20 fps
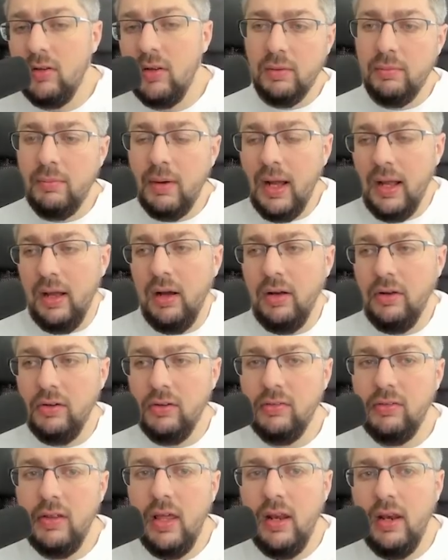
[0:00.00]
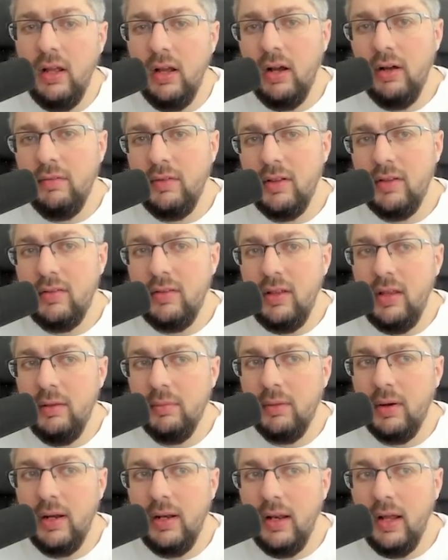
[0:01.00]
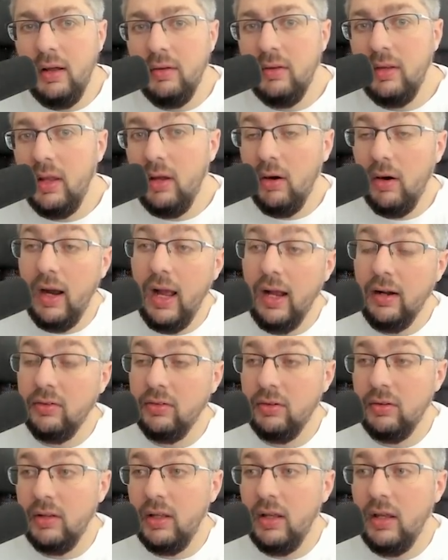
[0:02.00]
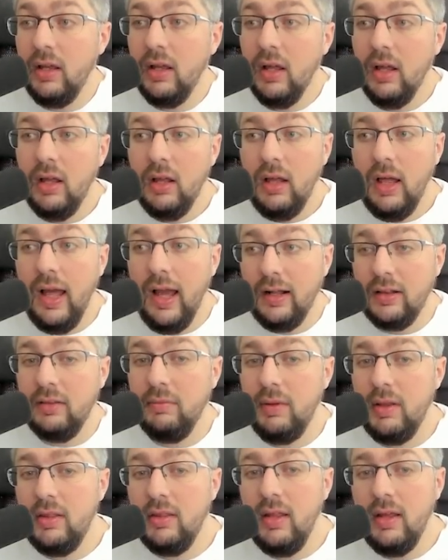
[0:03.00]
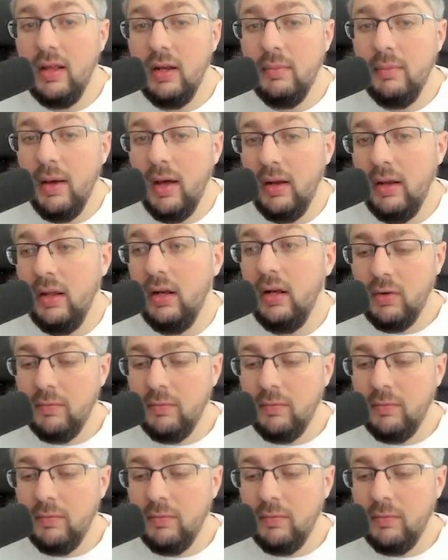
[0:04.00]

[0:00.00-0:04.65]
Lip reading: From my understanding of this team right now, they are actually actively thinking about it.